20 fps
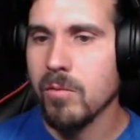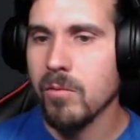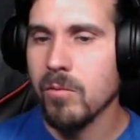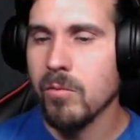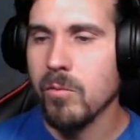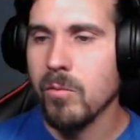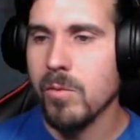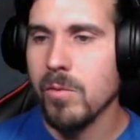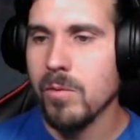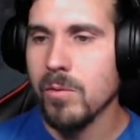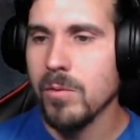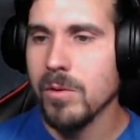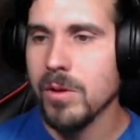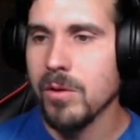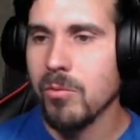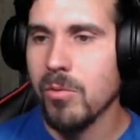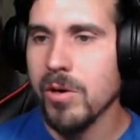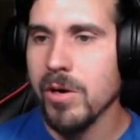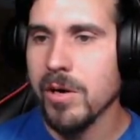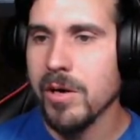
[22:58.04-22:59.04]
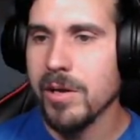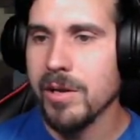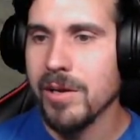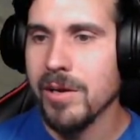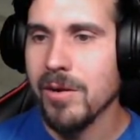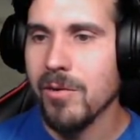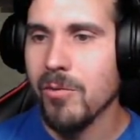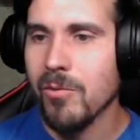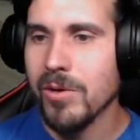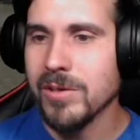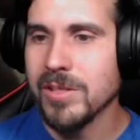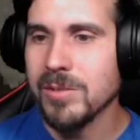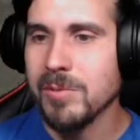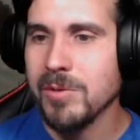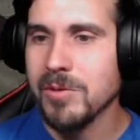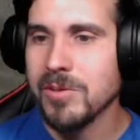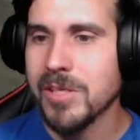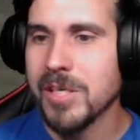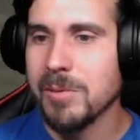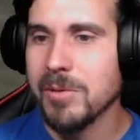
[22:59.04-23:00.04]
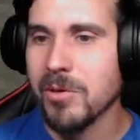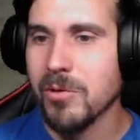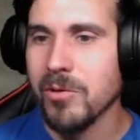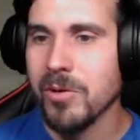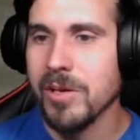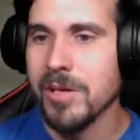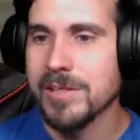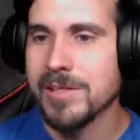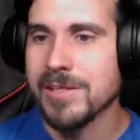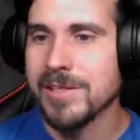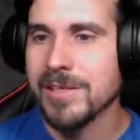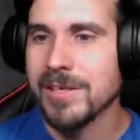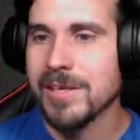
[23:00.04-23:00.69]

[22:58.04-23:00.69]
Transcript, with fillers: What, what? Why does this music keep doing this?